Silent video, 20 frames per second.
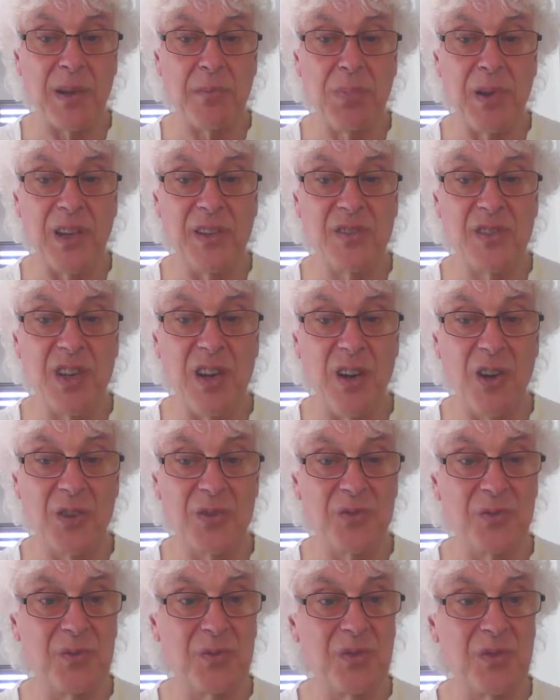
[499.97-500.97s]
plays
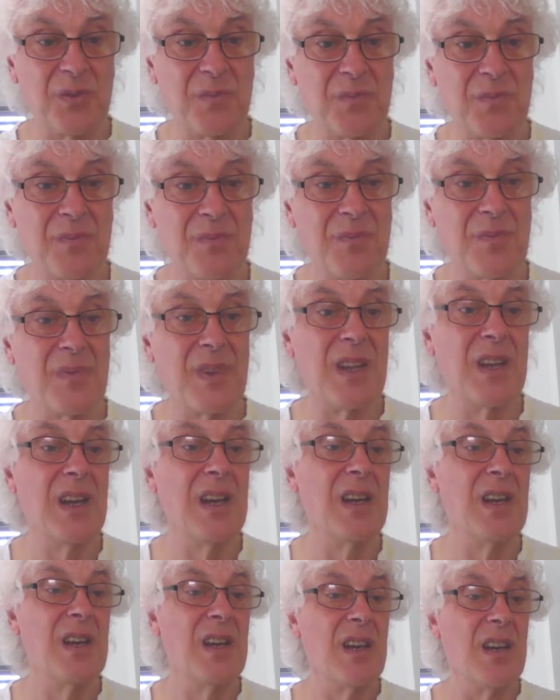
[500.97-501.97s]
castles.
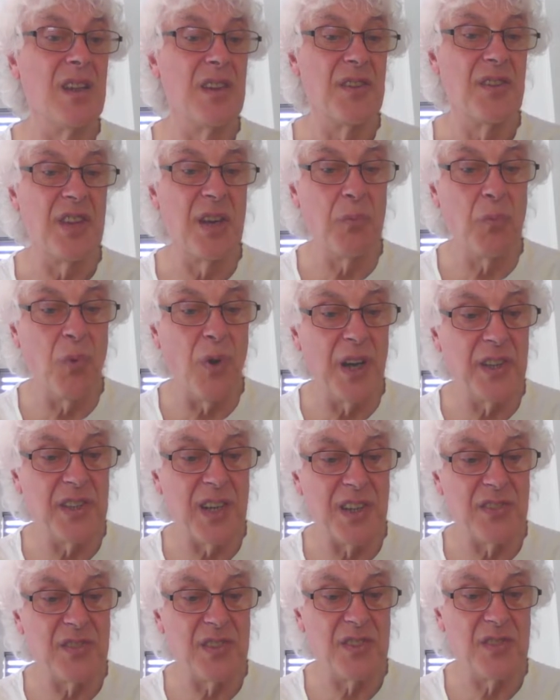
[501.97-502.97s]
Then white
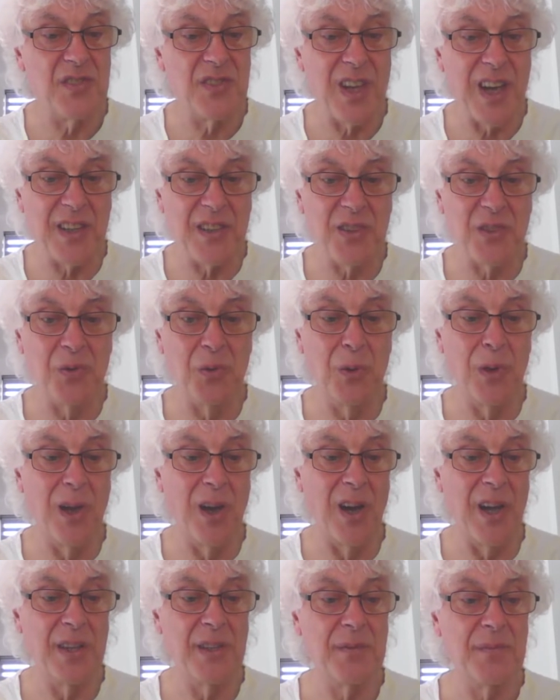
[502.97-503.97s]
has this tactical
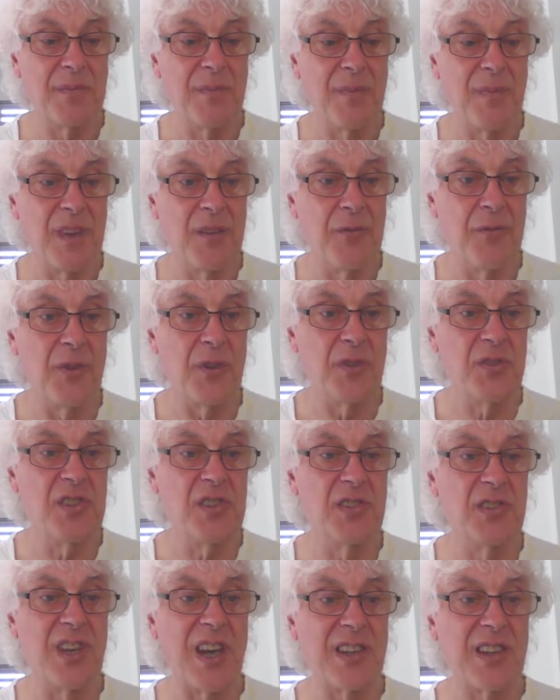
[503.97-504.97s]
line. First he
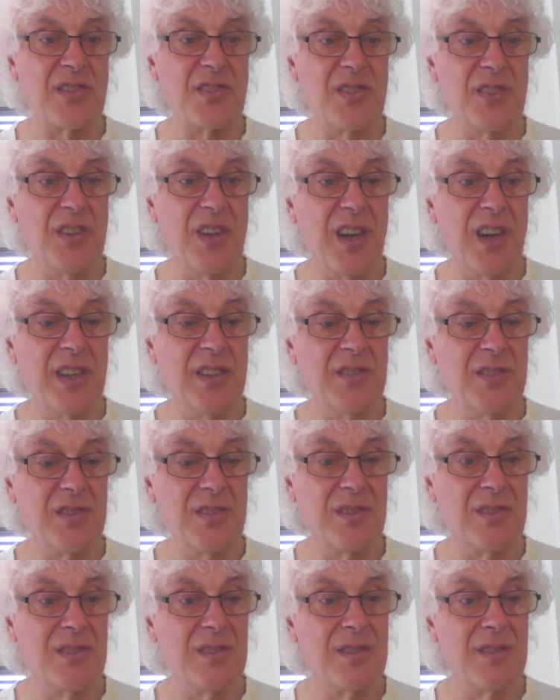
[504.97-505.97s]
attacks the knight
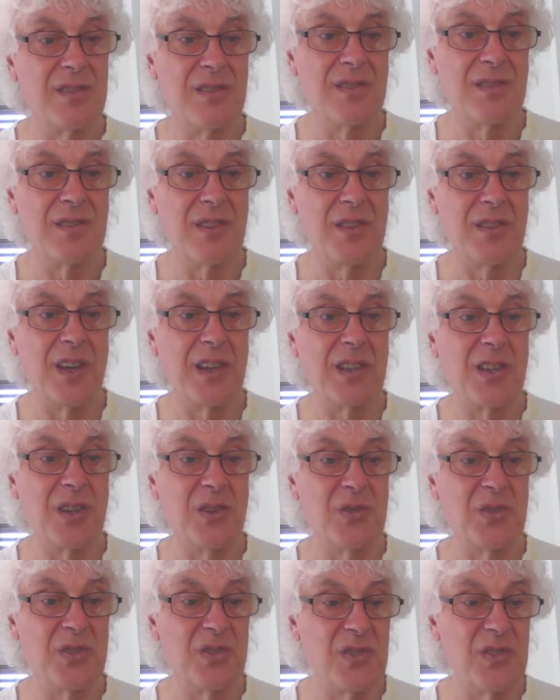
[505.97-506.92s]
goes into